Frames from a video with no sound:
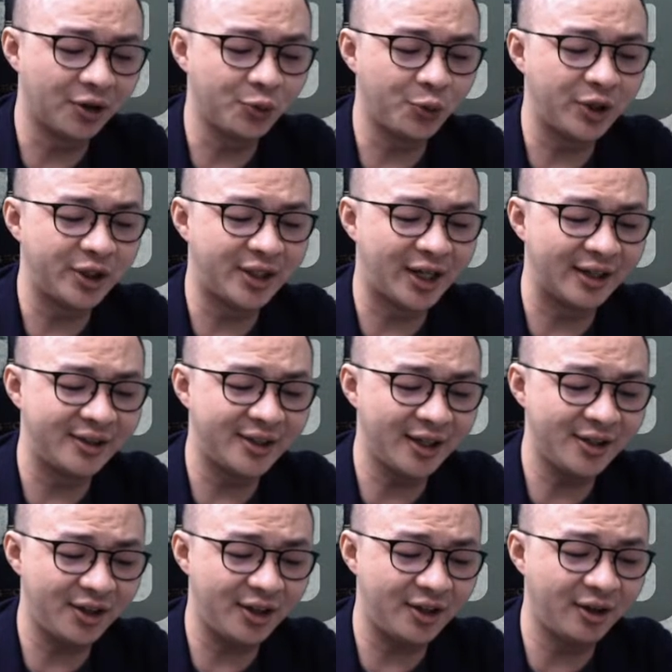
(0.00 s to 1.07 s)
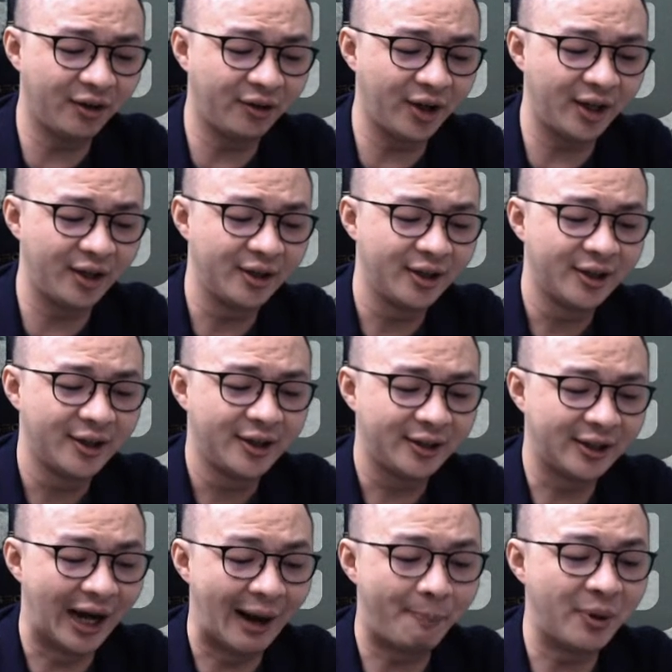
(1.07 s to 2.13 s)
we can just integrate
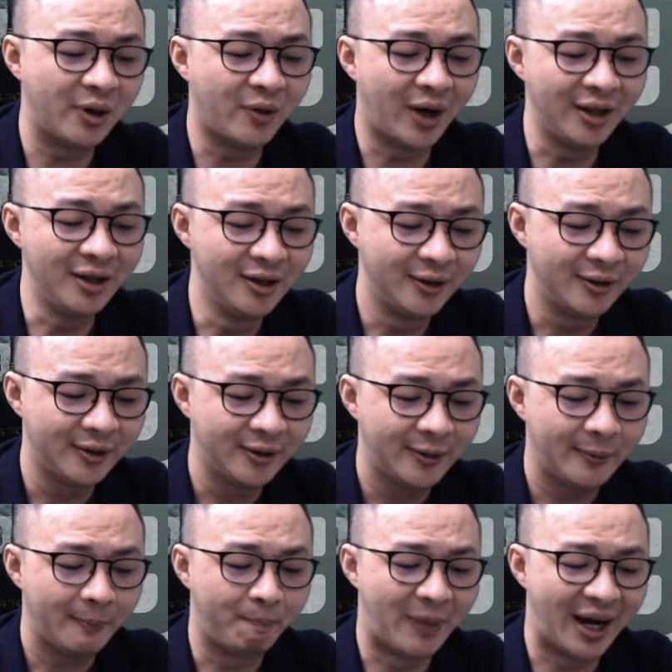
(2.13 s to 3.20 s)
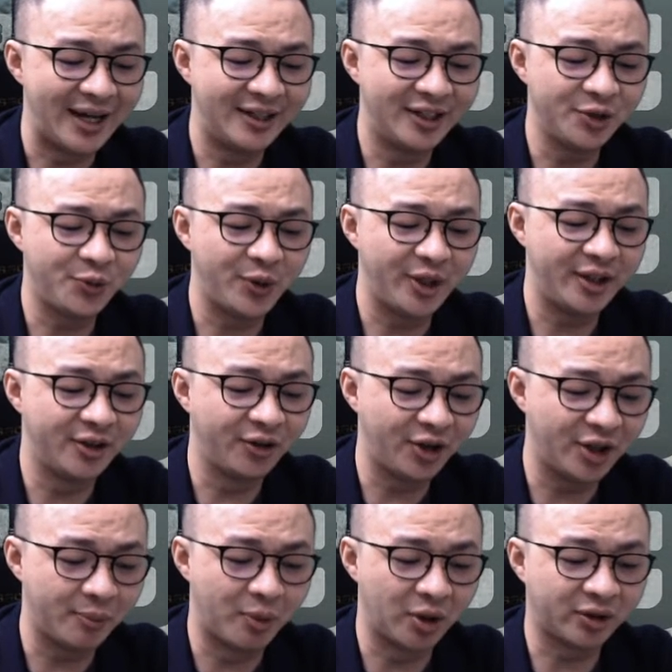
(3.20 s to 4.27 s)
the upper one minus we integrate the
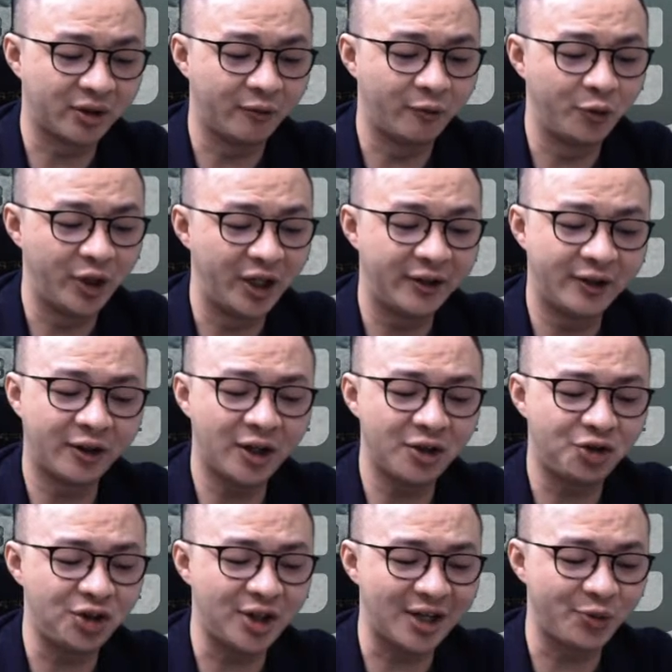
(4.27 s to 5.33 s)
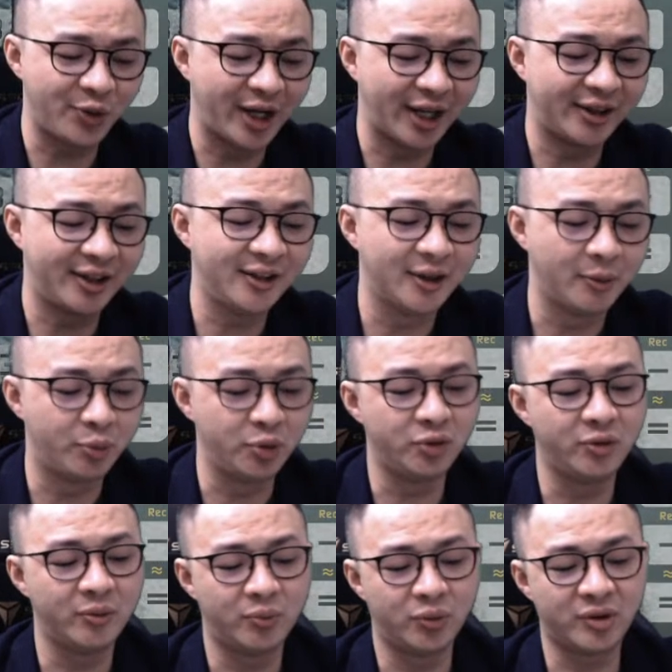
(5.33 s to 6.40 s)
bottom. We integrate gx, we're getting the blue
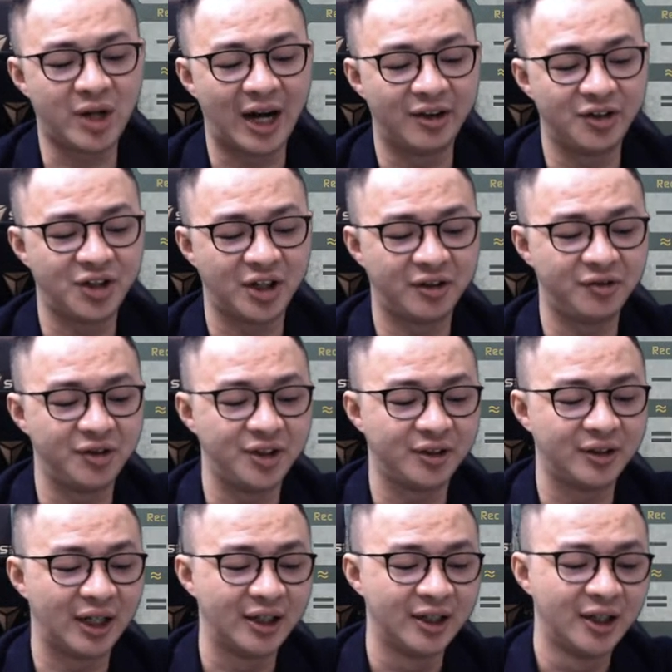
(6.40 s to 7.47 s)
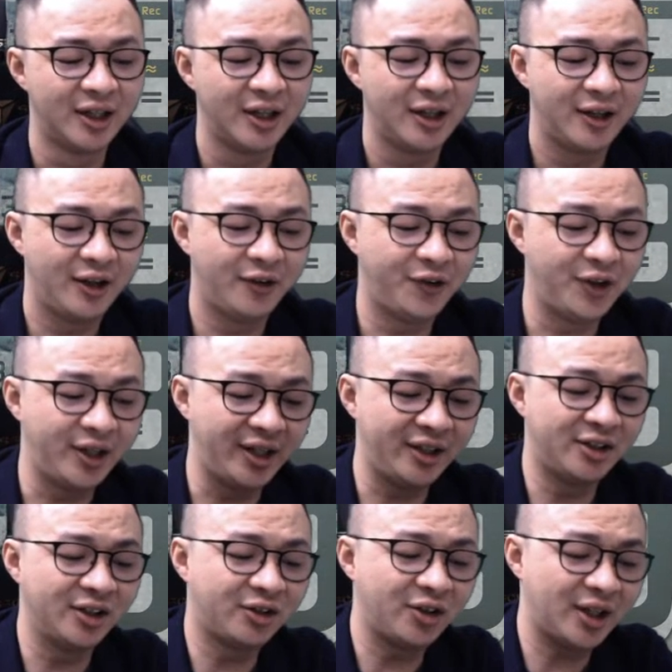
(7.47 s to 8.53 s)
color shaded region, right? If we
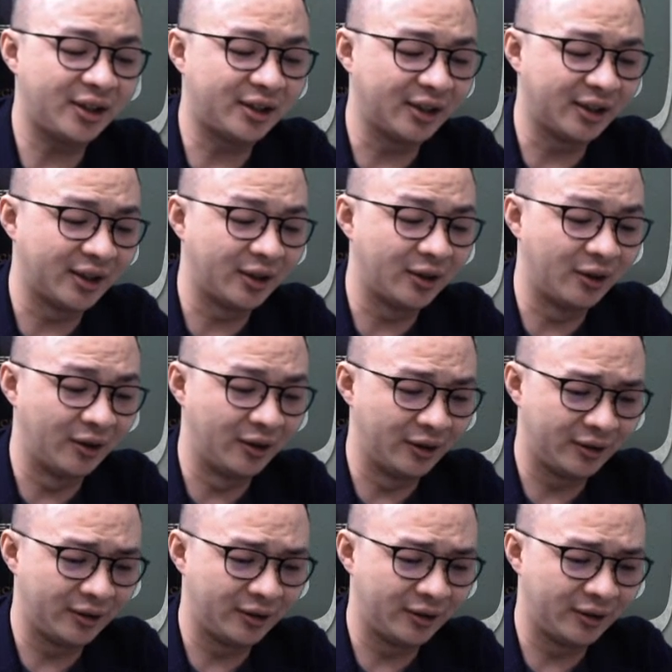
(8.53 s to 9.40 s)
integrate the